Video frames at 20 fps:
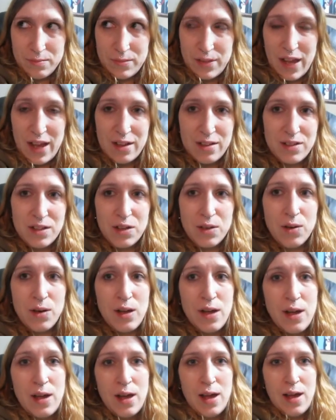Yeah, so
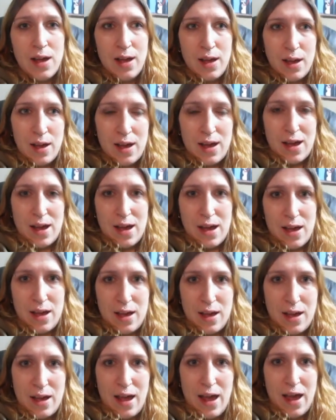
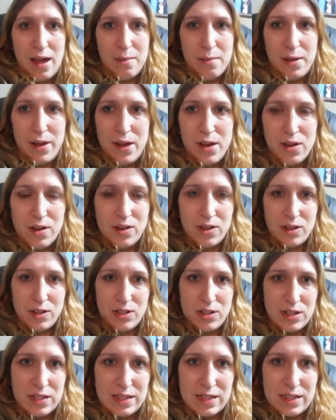I had my
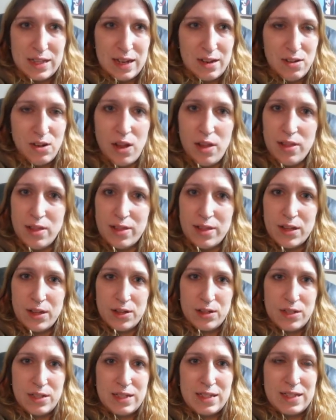ultrasound on
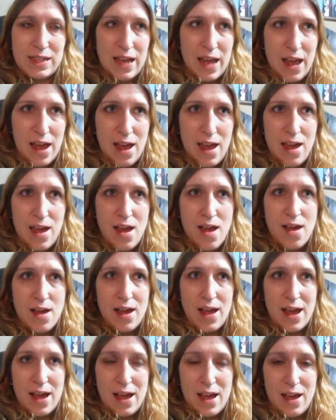Thursday,
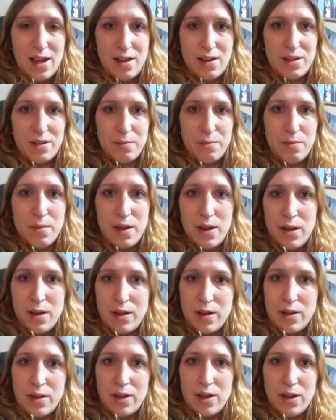and
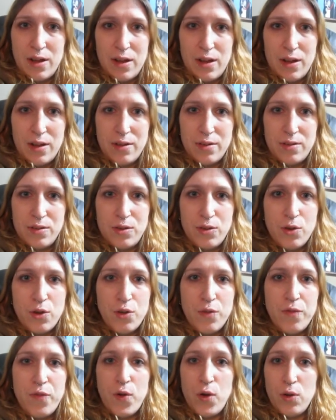the
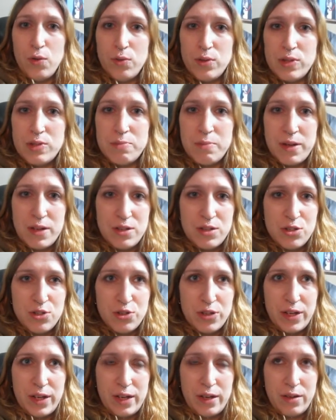nuchal fold was
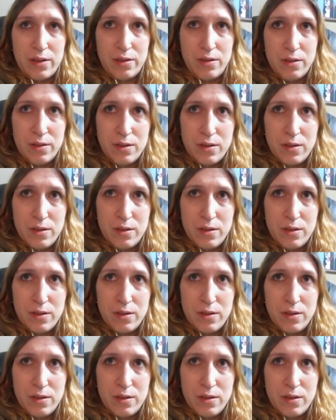measuring,